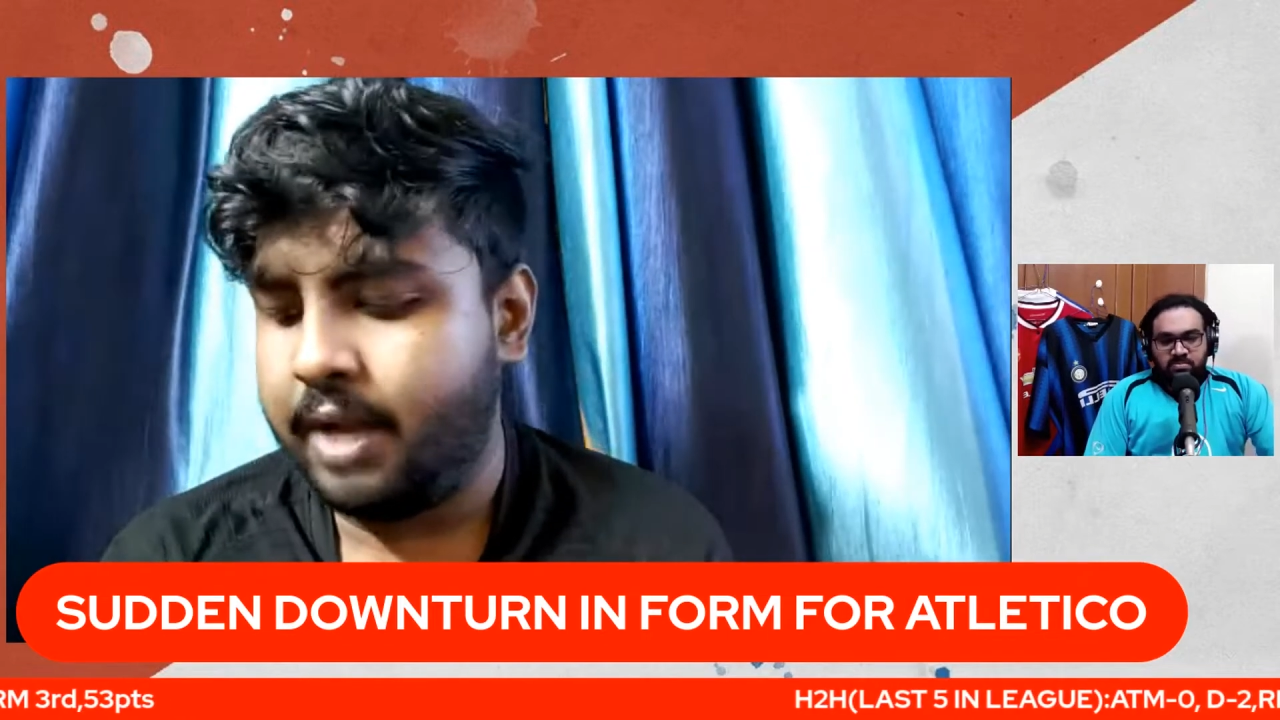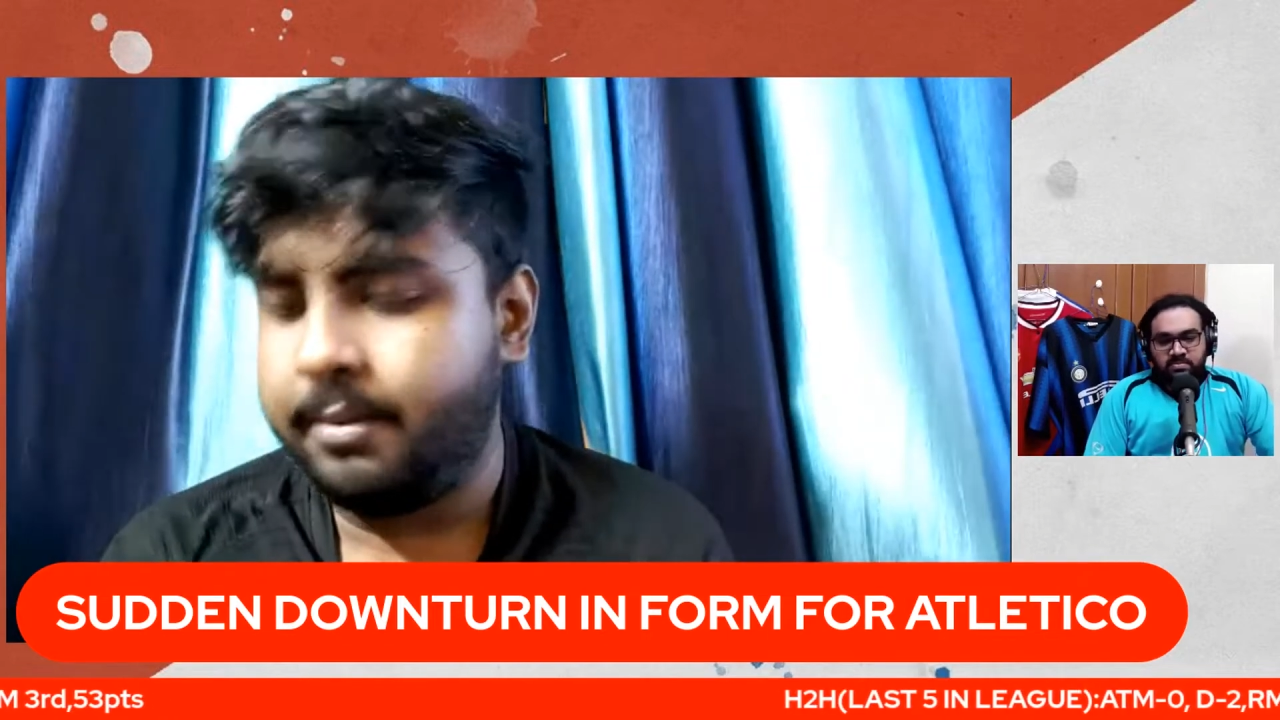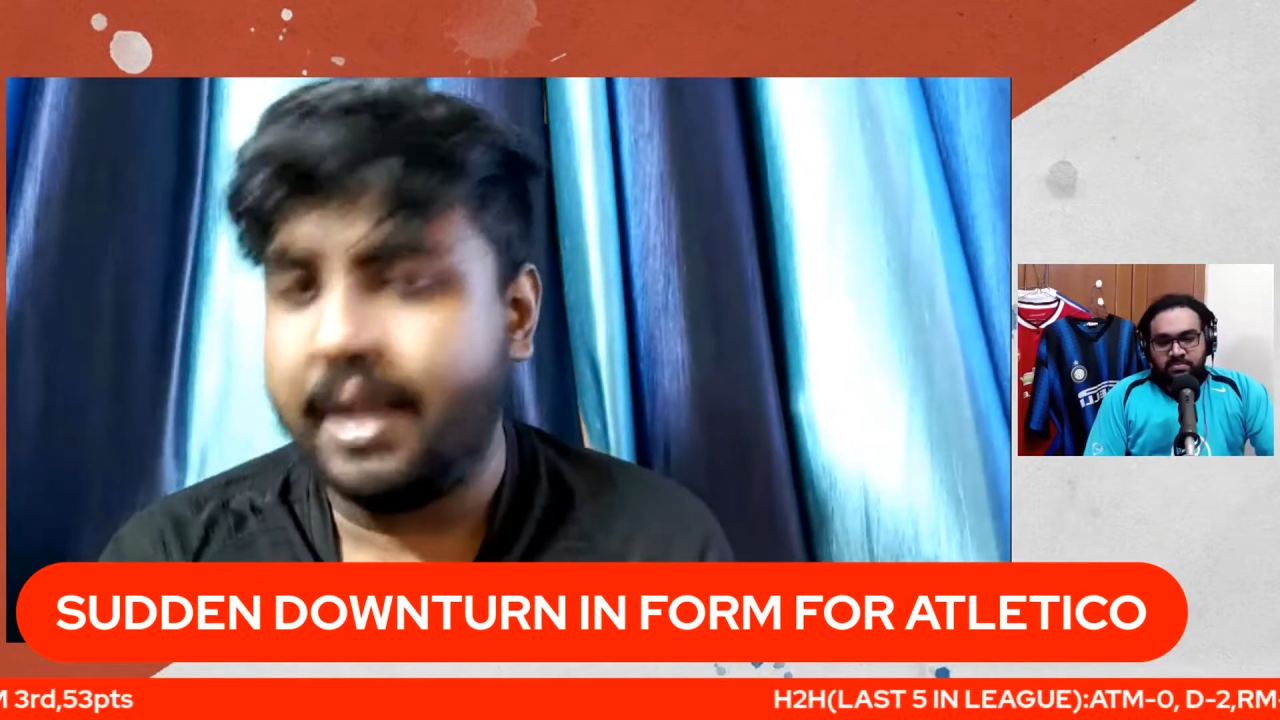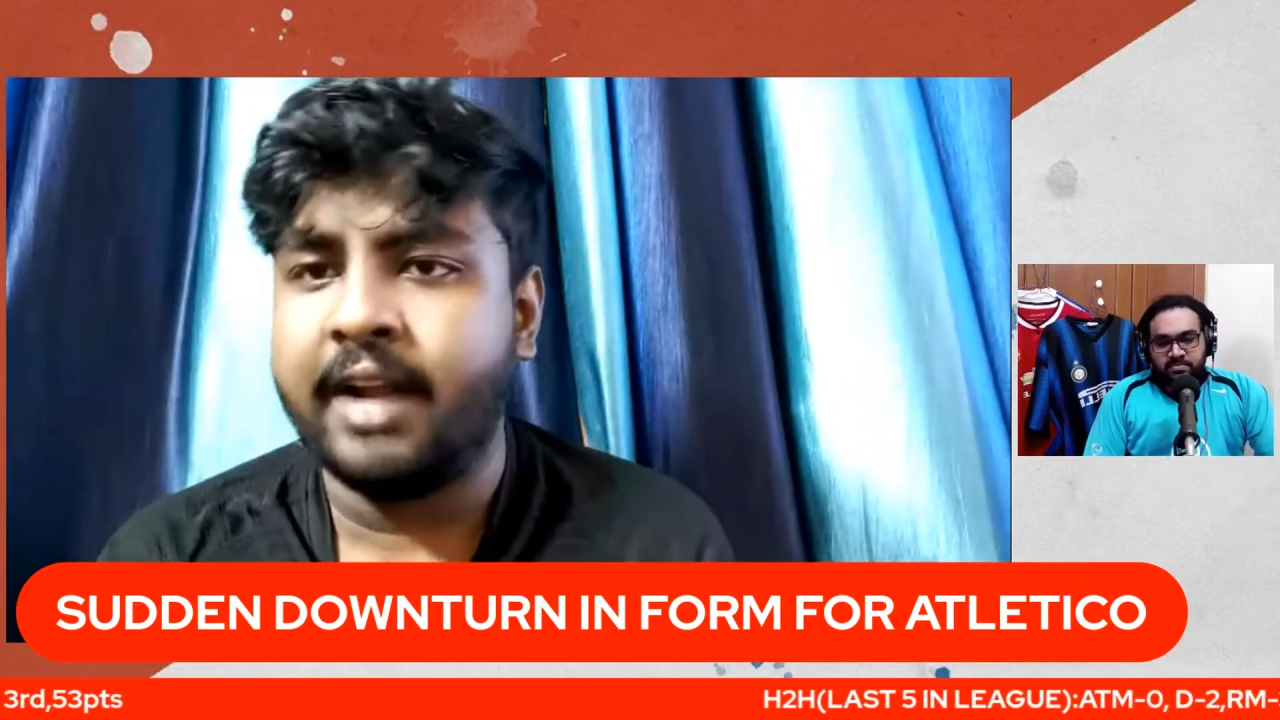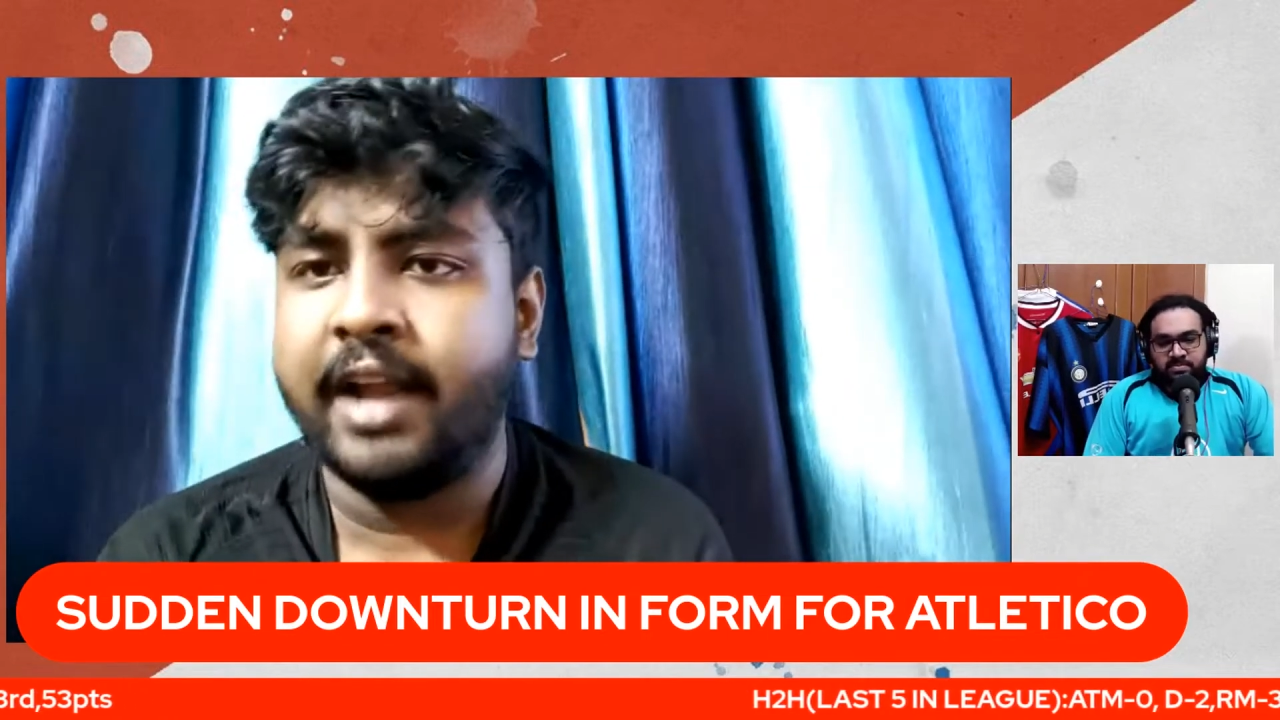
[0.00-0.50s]

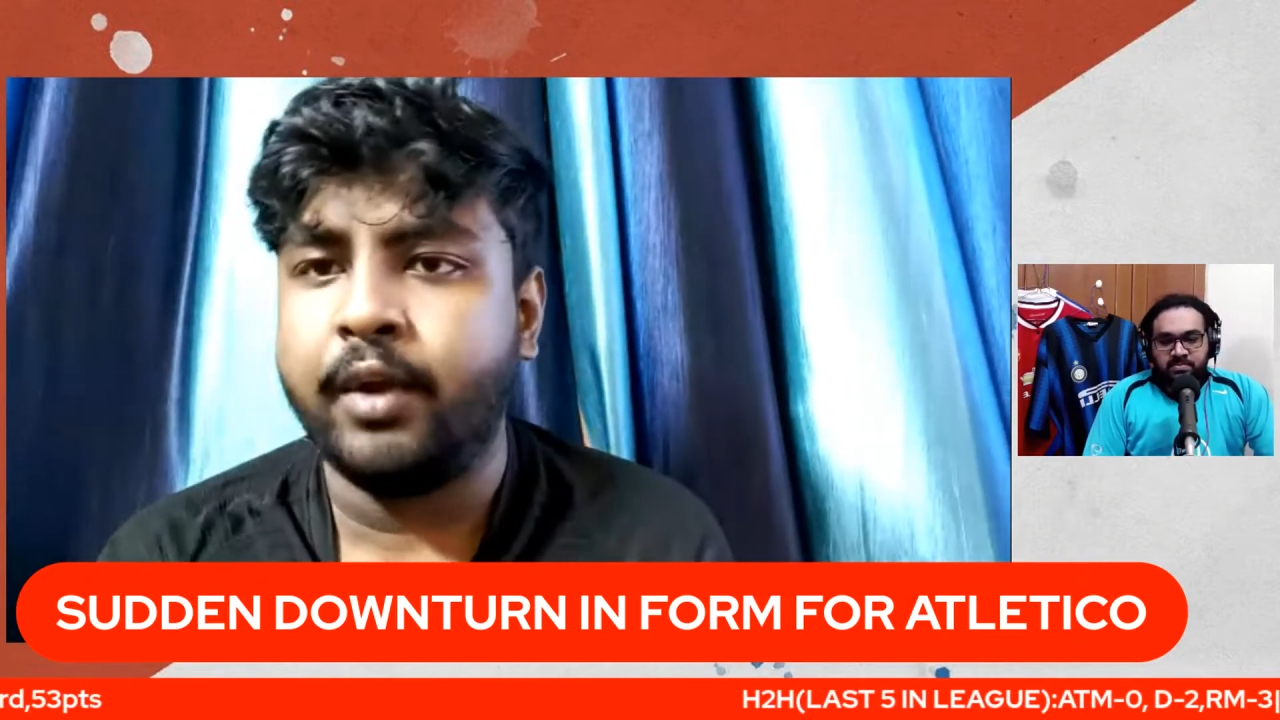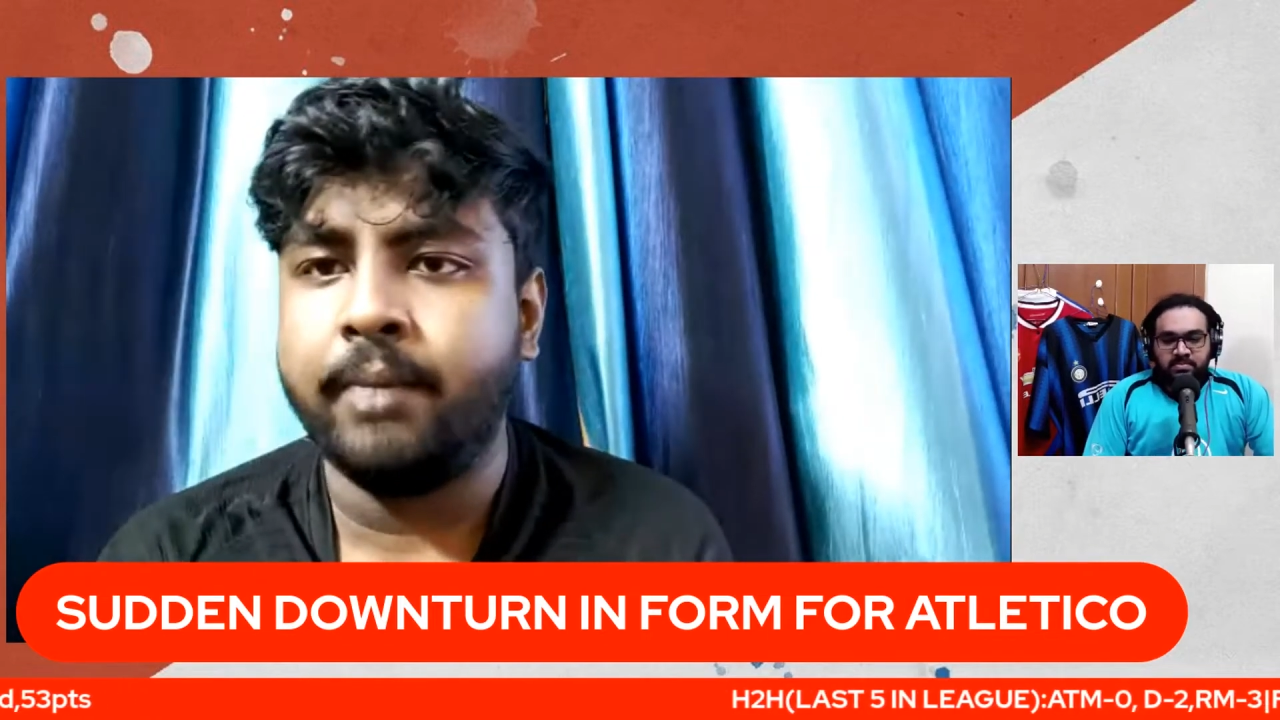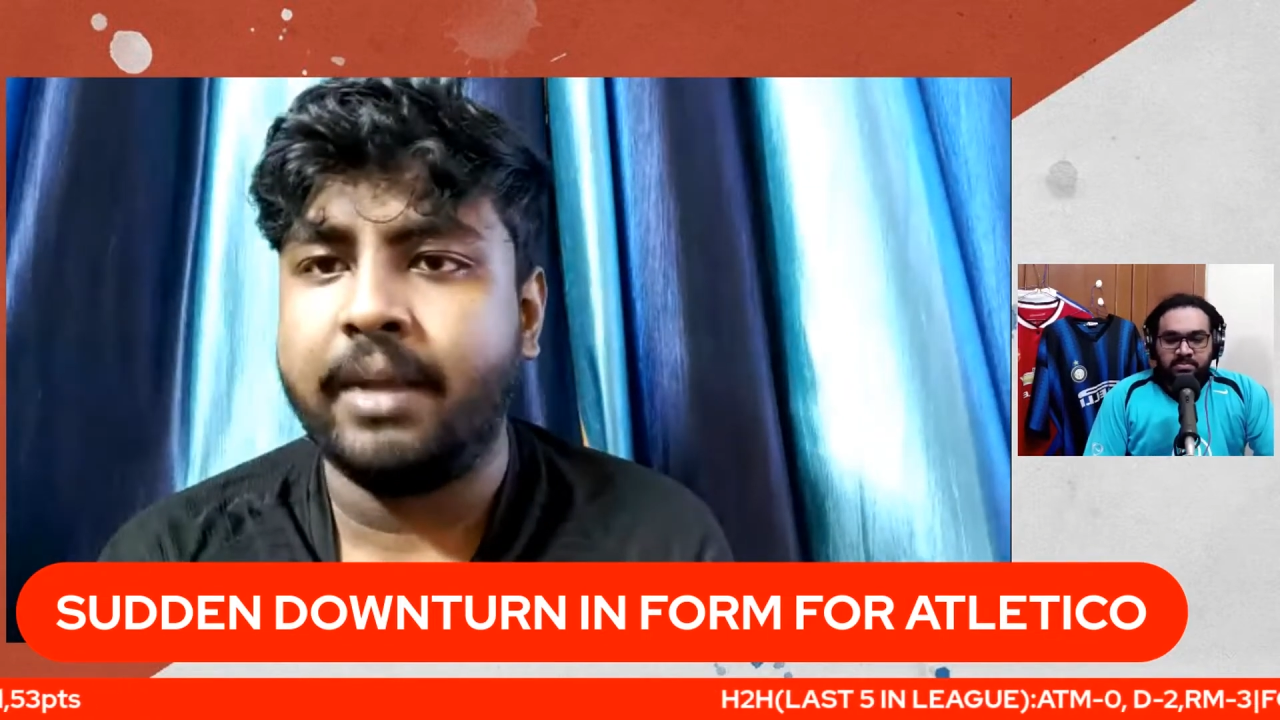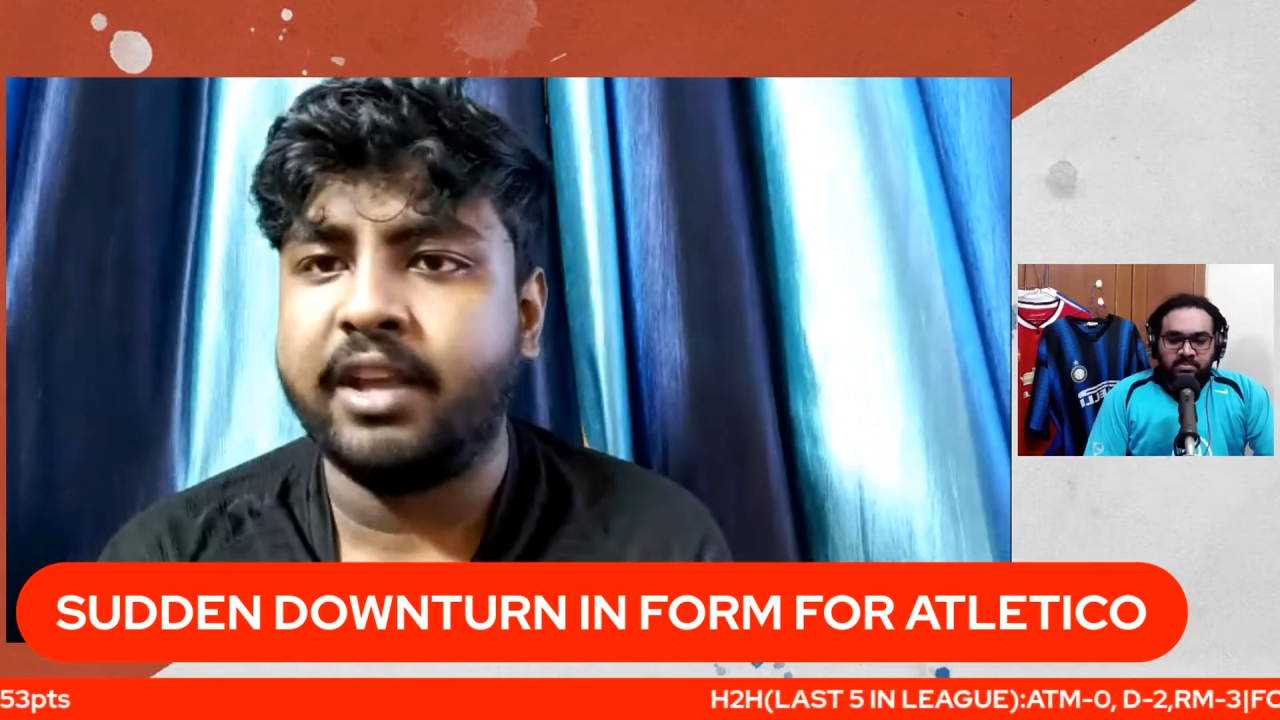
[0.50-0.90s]
playing right wing back,